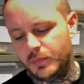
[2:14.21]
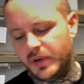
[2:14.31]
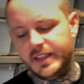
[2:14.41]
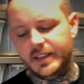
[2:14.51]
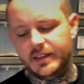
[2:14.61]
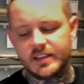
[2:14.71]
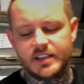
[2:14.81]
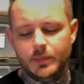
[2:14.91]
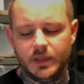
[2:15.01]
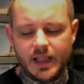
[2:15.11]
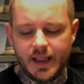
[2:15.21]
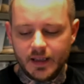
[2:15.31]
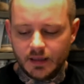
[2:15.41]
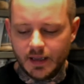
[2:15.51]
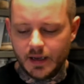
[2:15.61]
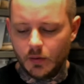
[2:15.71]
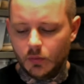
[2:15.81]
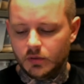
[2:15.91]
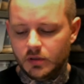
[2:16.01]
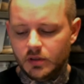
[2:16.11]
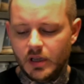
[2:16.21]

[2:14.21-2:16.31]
breeding the Cinnamon Het Clown,